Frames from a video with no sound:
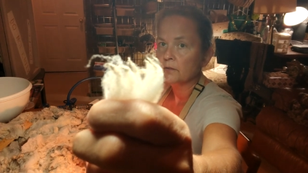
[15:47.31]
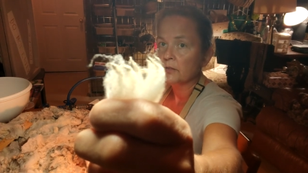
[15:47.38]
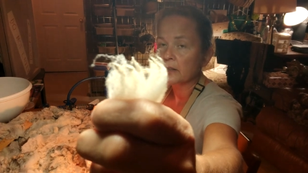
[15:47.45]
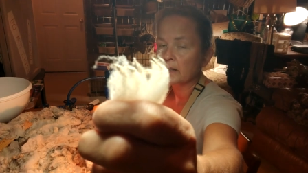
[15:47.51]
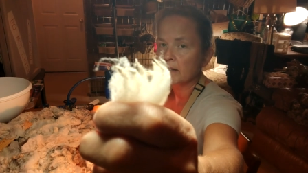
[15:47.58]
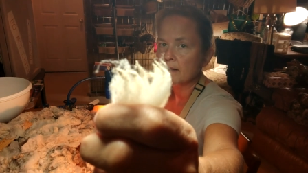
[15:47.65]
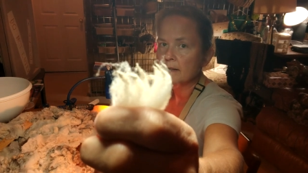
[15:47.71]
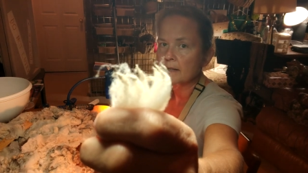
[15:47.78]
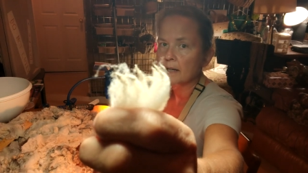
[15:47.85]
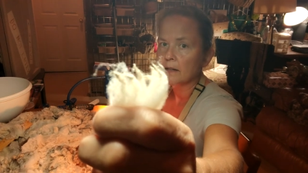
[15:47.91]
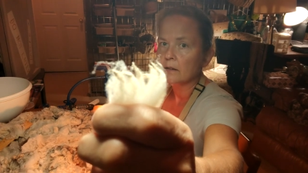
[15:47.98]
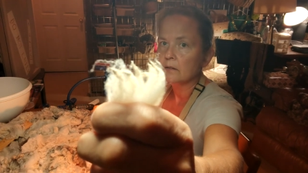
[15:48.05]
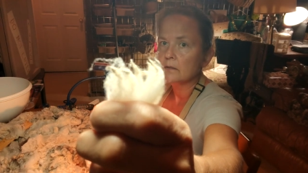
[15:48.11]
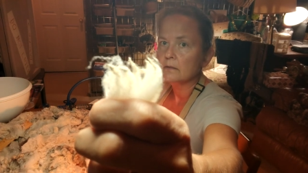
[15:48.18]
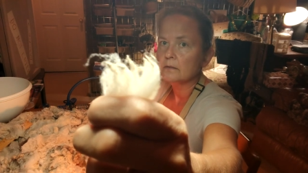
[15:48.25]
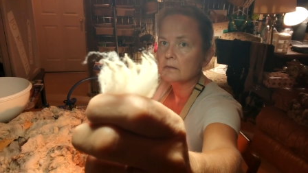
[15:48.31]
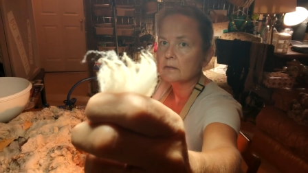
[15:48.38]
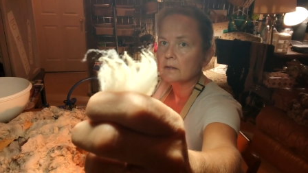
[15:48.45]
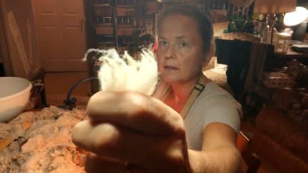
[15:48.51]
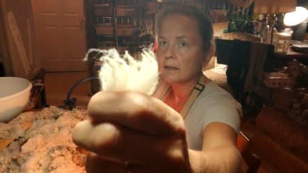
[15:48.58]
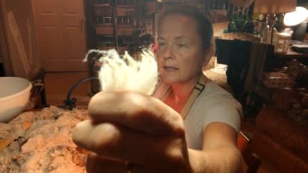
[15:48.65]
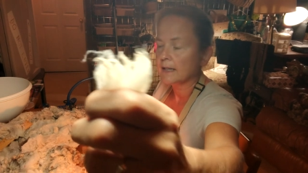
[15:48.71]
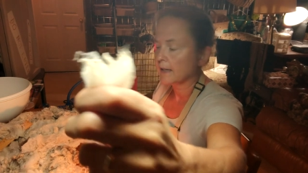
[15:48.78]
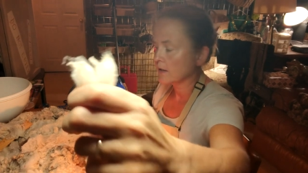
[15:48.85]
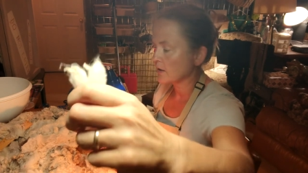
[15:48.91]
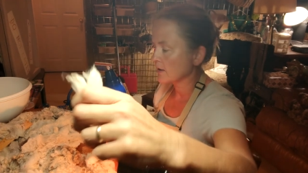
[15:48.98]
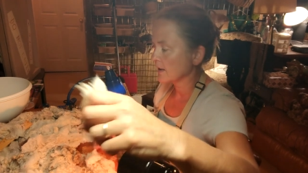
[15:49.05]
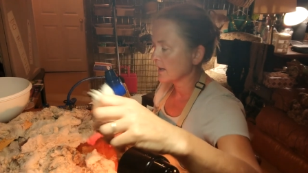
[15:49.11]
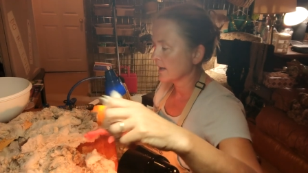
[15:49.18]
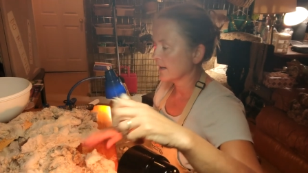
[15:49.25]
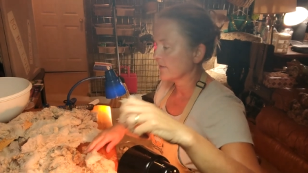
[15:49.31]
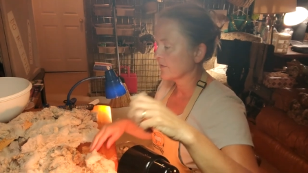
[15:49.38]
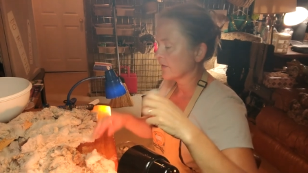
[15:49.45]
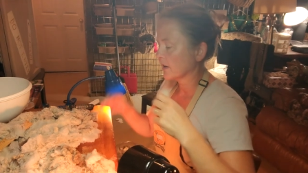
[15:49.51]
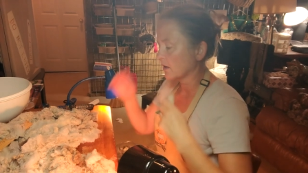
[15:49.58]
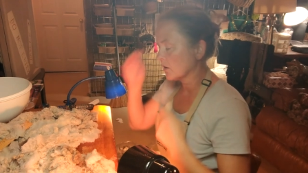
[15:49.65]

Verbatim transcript: flick this out. And I actually have a